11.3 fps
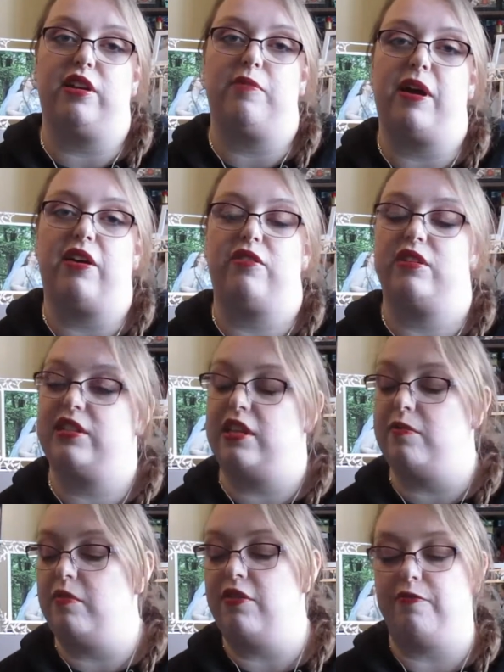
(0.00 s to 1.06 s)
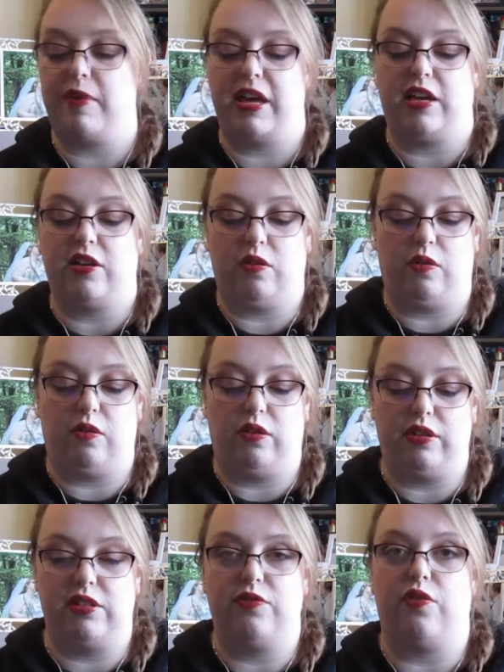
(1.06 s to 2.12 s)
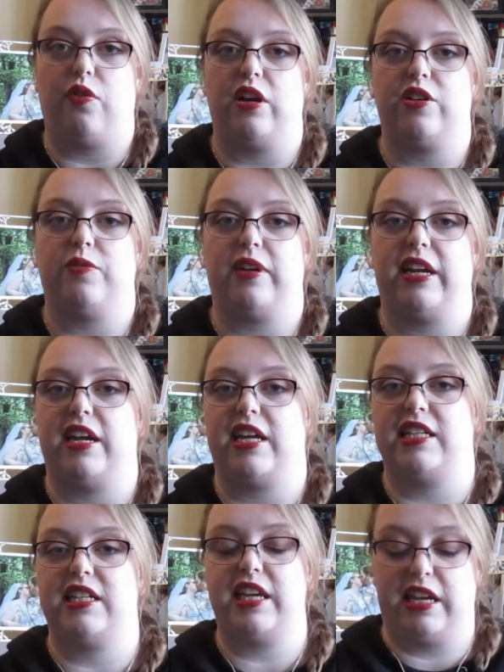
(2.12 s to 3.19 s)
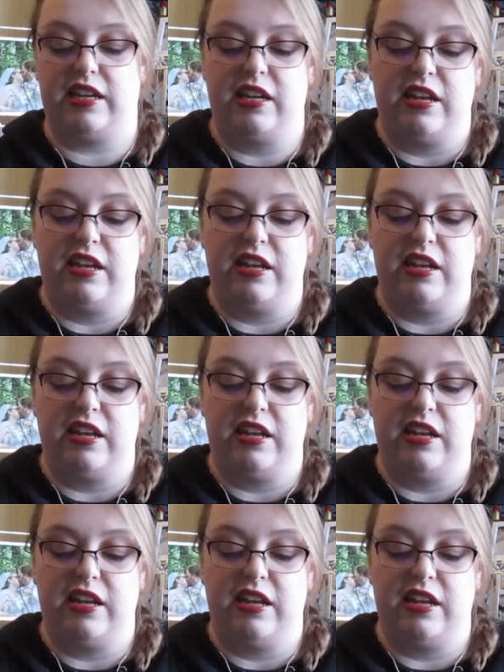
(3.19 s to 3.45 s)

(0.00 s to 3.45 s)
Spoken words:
about some of my goals for 2019.